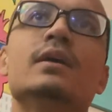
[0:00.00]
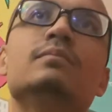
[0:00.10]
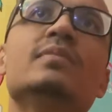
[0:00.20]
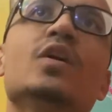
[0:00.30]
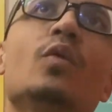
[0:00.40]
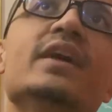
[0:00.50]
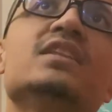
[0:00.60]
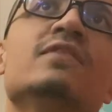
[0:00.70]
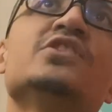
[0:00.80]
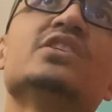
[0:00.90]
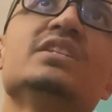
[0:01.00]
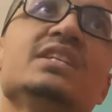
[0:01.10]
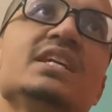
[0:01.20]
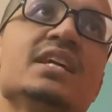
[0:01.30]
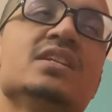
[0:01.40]
Middleweight division
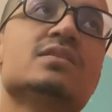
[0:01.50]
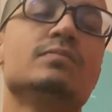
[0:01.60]
needs